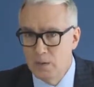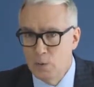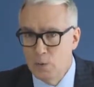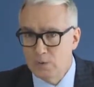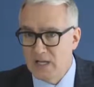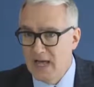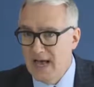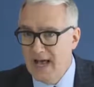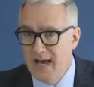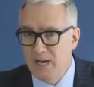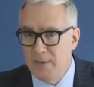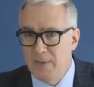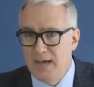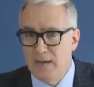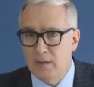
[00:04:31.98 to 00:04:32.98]
who lied
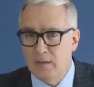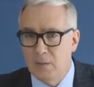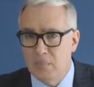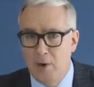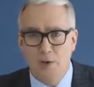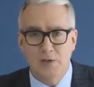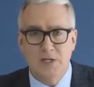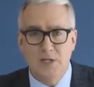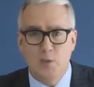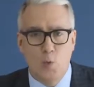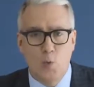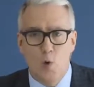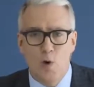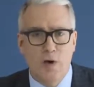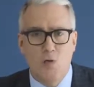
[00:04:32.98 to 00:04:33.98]
about opposing the
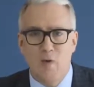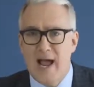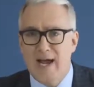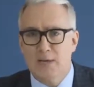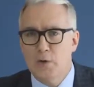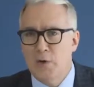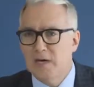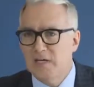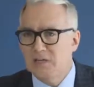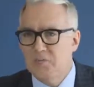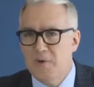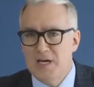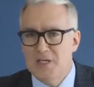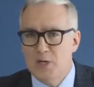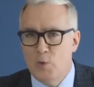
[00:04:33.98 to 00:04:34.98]
war in Iraq during a
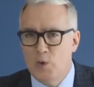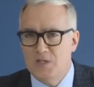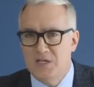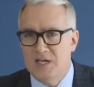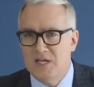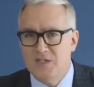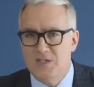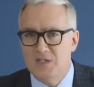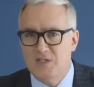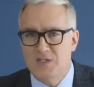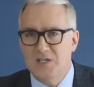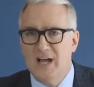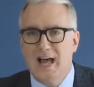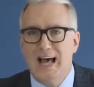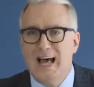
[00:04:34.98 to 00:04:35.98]
speech in which he
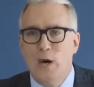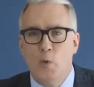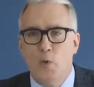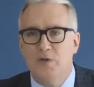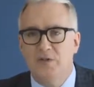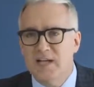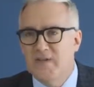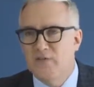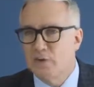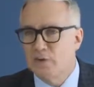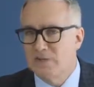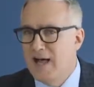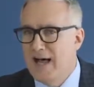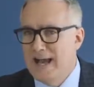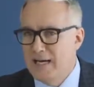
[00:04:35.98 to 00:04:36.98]
insisted, "I will never
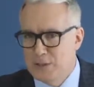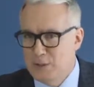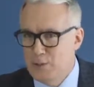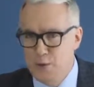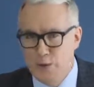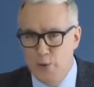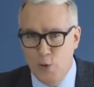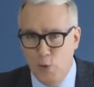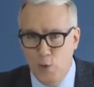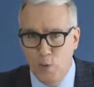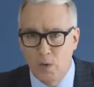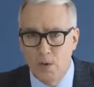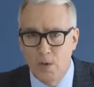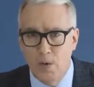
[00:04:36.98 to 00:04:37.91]
lie to you,"